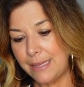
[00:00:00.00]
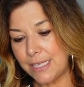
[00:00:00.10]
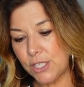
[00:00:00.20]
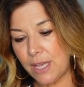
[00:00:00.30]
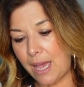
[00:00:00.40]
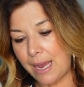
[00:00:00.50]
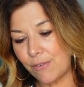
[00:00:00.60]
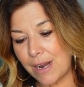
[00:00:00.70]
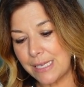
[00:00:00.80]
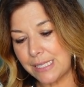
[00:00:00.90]
These are the high
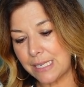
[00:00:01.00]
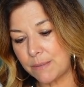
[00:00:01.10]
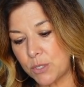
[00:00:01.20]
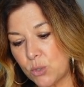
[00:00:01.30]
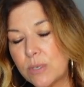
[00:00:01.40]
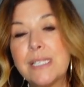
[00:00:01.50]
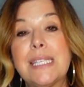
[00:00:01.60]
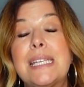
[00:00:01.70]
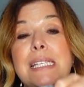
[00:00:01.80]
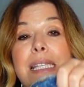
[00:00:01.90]
rise denim shorts
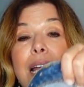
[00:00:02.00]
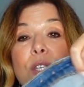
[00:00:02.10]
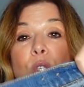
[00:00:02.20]
in a size